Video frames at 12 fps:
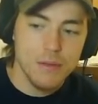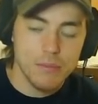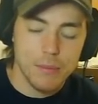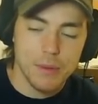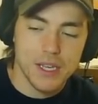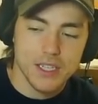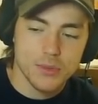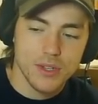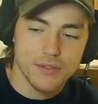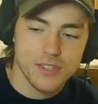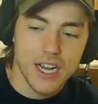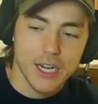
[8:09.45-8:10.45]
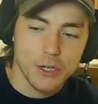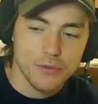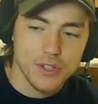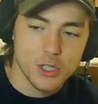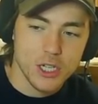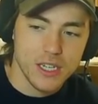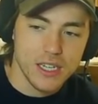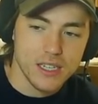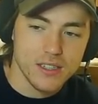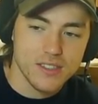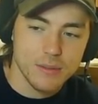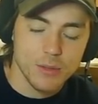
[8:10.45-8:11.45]
But because we have tigerfish and in
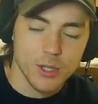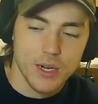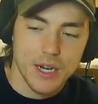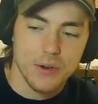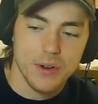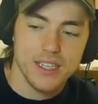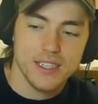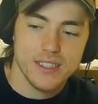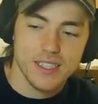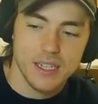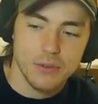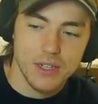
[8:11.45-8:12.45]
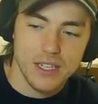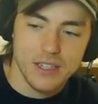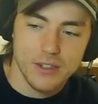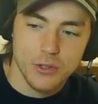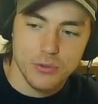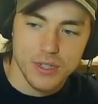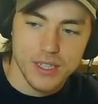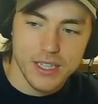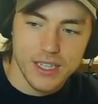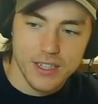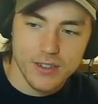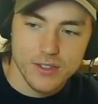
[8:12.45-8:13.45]
a similar area, it's like, well, who really
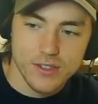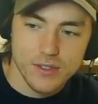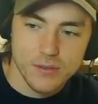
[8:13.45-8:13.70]
cares?